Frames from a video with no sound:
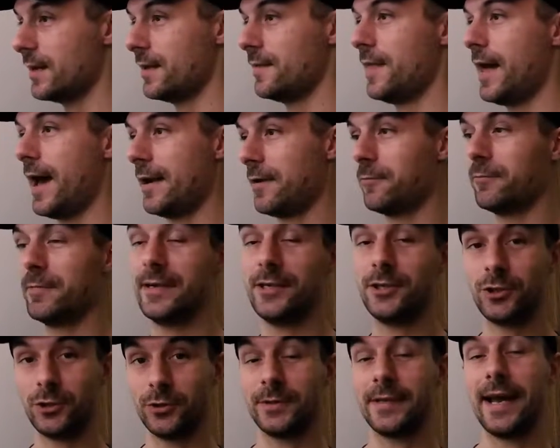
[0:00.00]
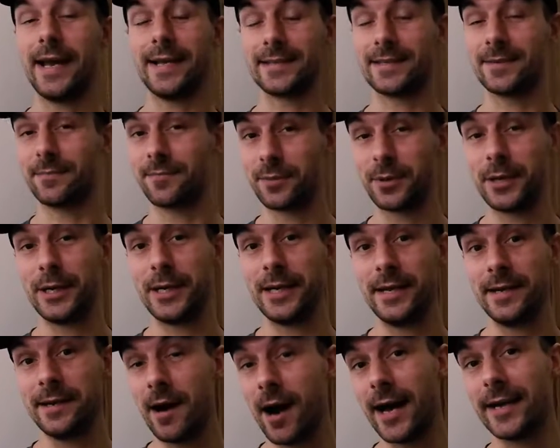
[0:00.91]
that we should get some
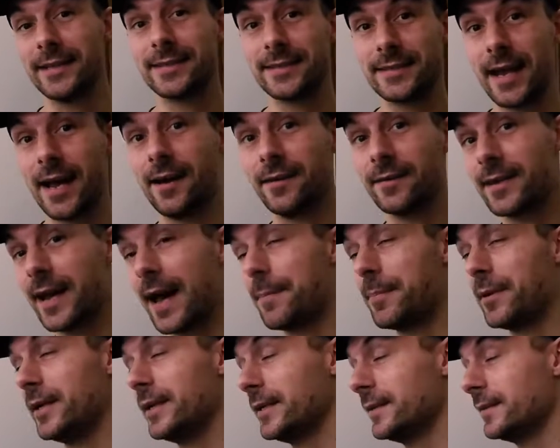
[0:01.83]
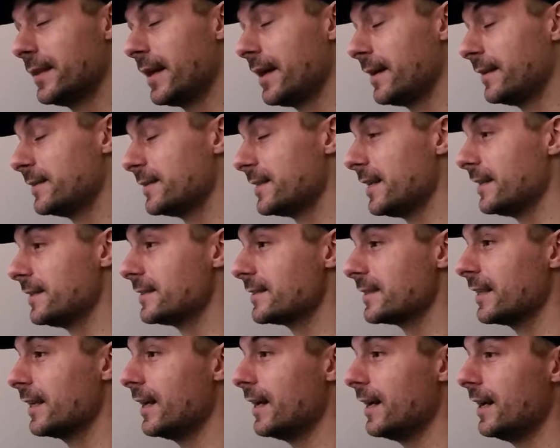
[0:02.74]
pretty nice sound happening in the headsets.